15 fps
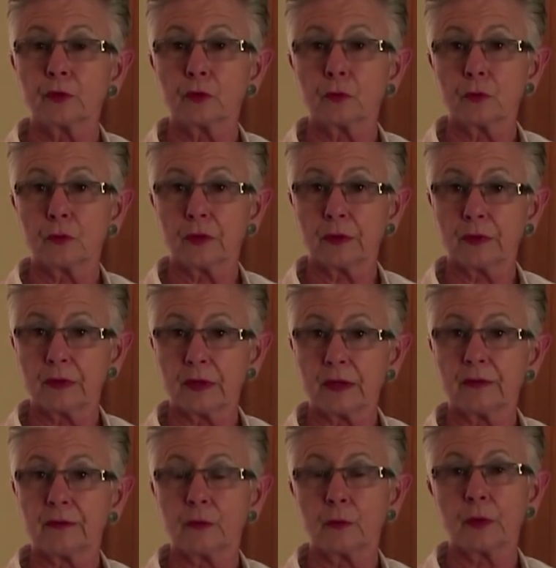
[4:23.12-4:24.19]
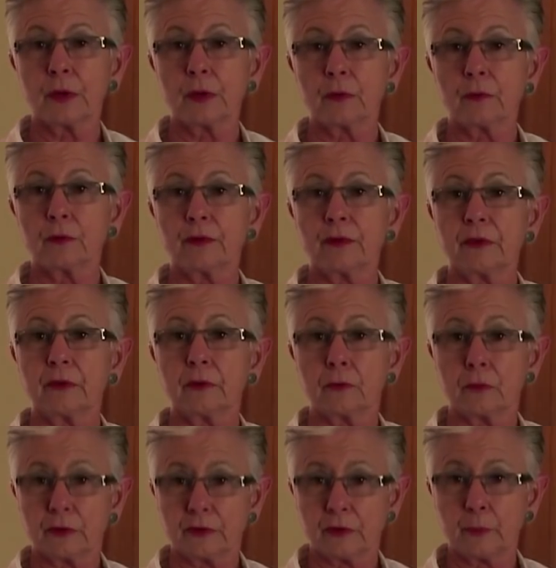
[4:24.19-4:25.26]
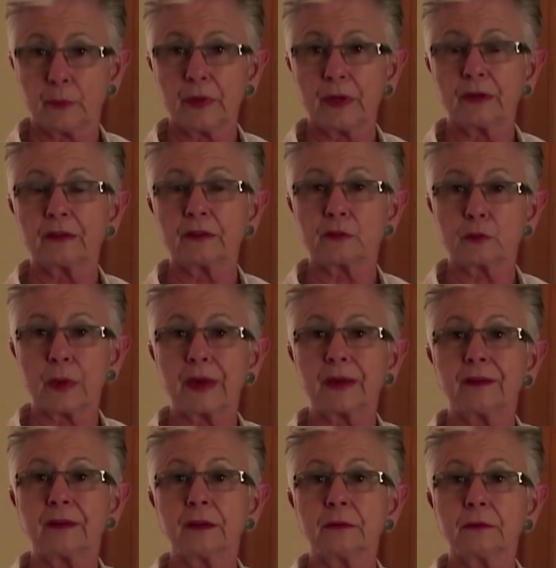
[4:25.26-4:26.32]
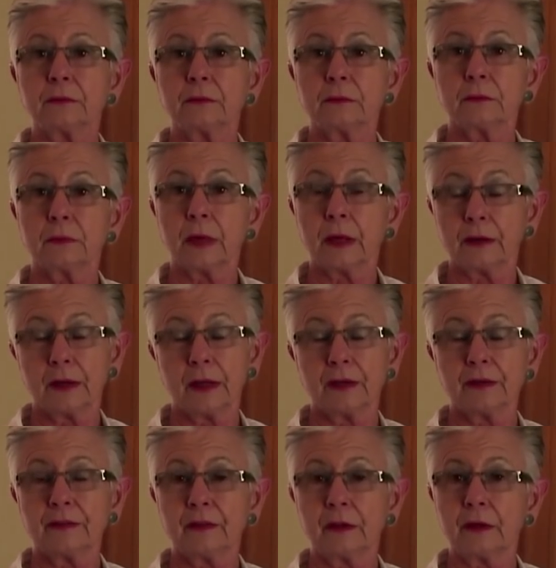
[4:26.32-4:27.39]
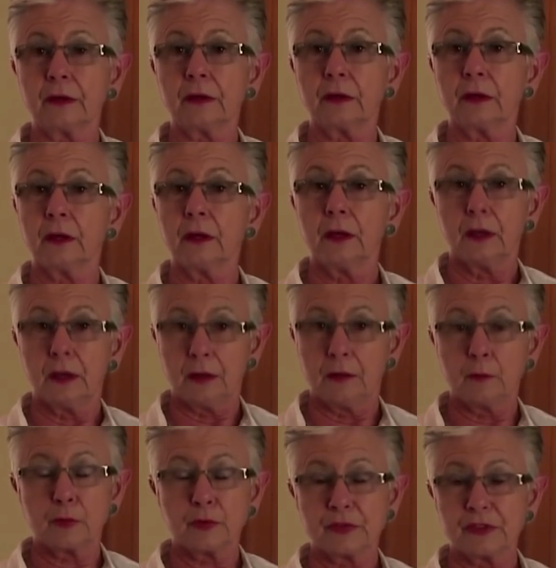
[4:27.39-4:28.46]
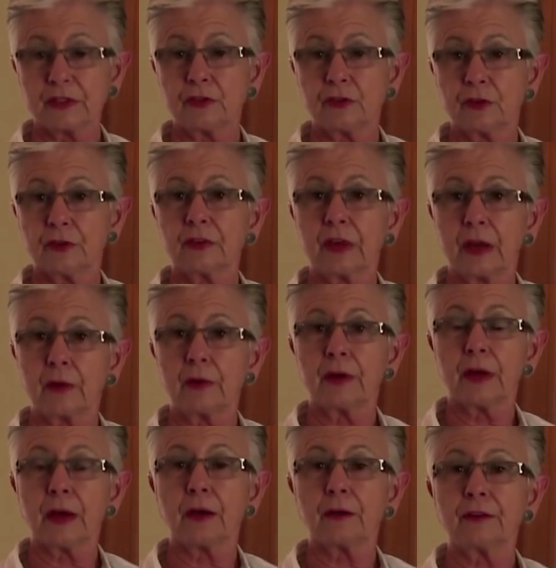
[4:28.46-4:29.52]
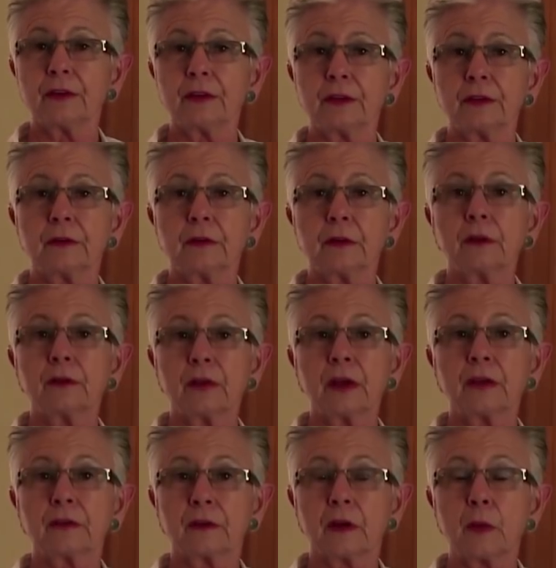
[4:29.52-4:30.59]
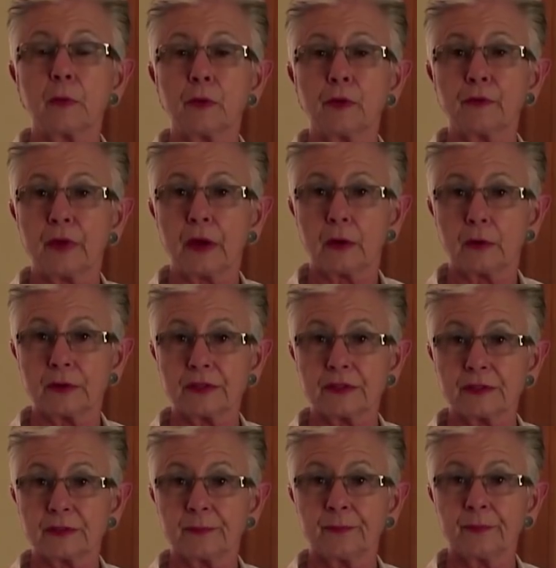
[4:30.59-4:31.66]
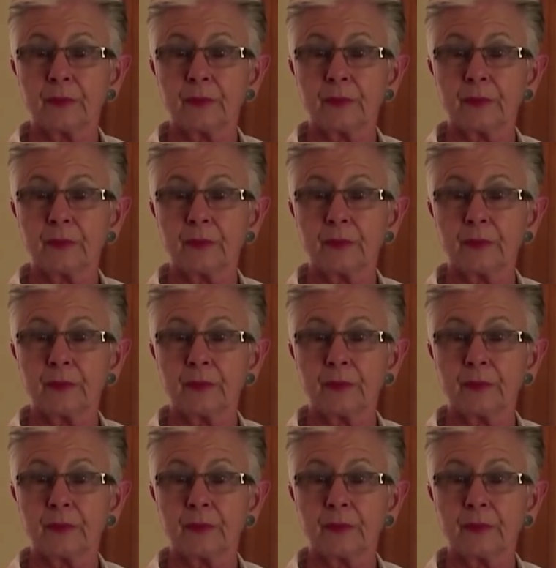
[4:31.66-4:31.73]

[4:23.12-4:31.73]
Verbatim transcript: to the theatre where the recipient is waiting under anaesthetic, and the procedure is carried out. And it, it takes a couple of hours,